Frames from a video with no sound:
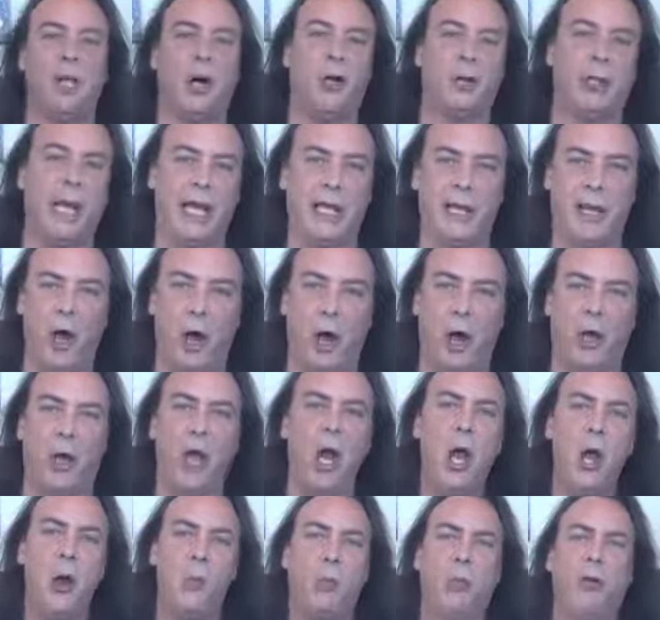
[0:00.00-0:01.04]
all day long,
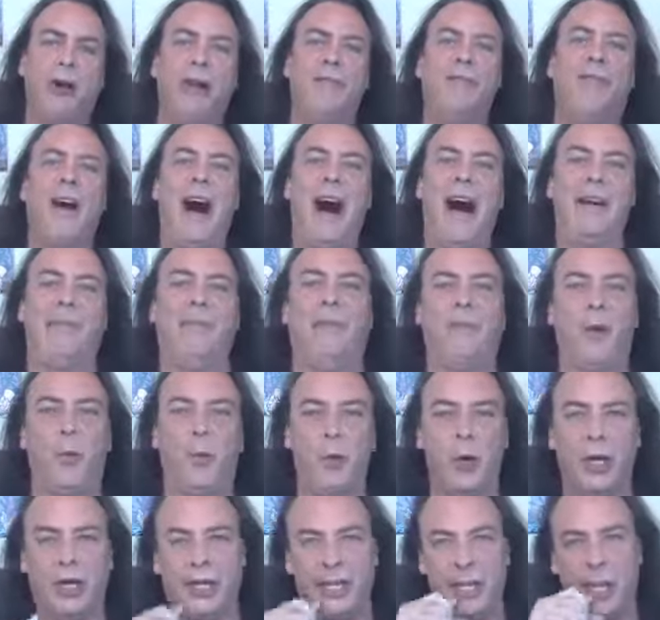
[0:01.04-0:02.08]
bring 5 of them
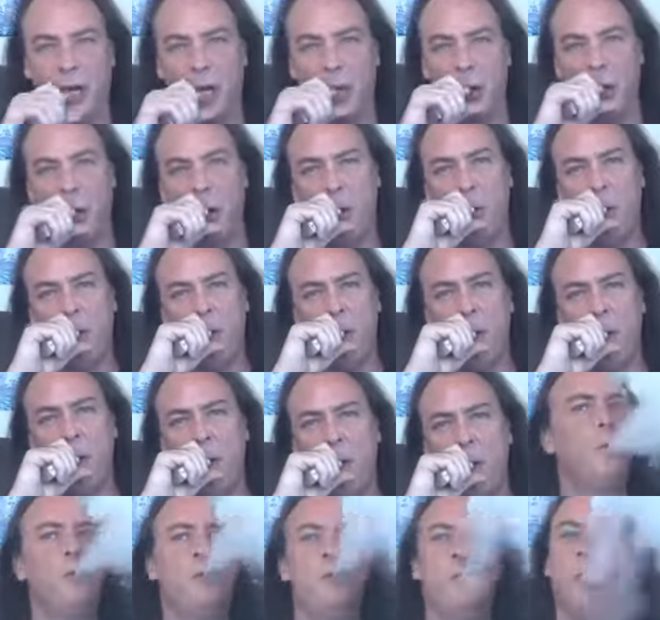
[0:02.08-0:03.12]
with you.
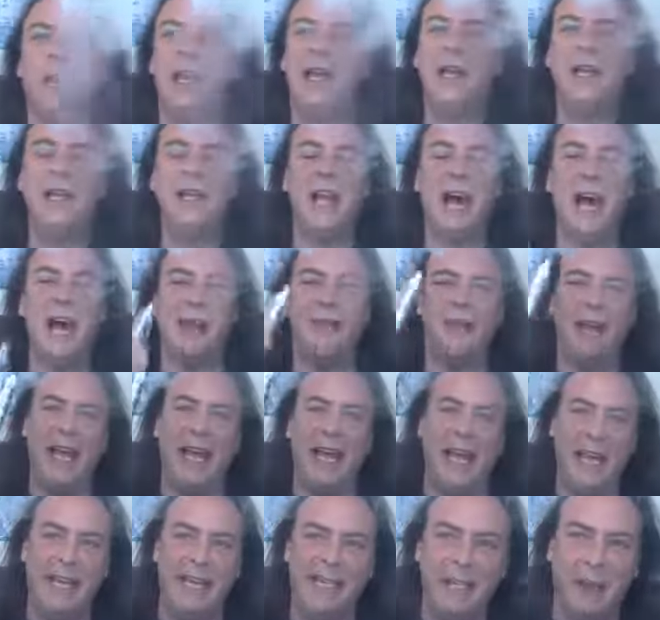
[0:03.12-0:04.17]
Not even a
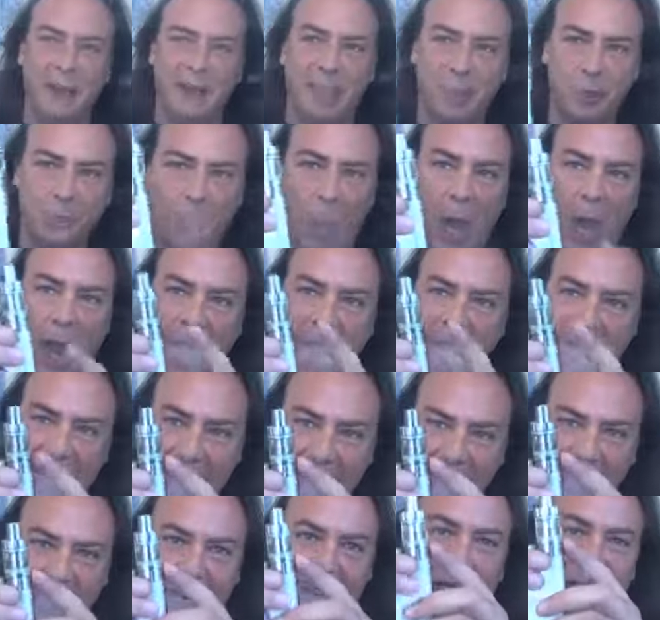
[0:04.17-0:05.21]
hint of a dry
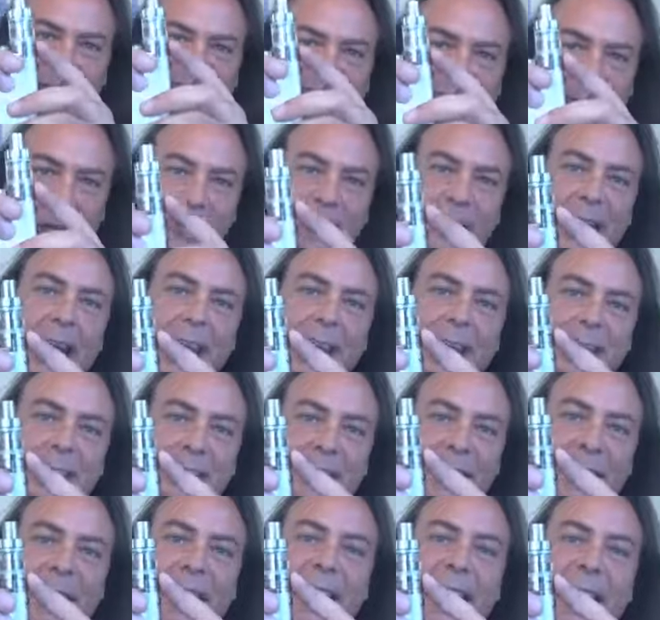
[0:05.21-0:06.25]
hit. I'll say this
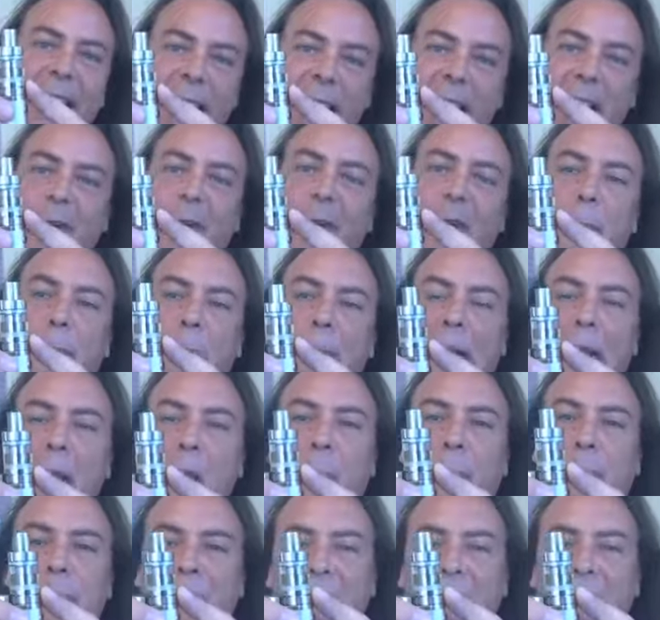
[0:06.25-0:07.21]
thing can handle the power